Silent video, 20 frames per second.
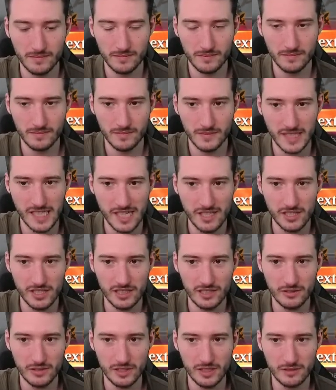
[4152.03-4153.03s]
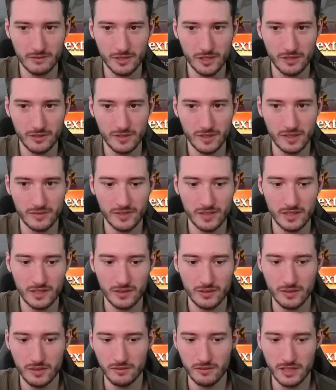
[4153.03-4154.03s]
It's actually interesting which one of the
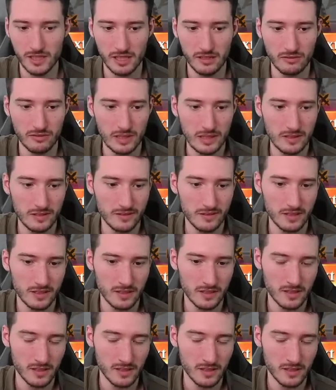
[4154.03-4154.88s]
two you want to get rid of, huh?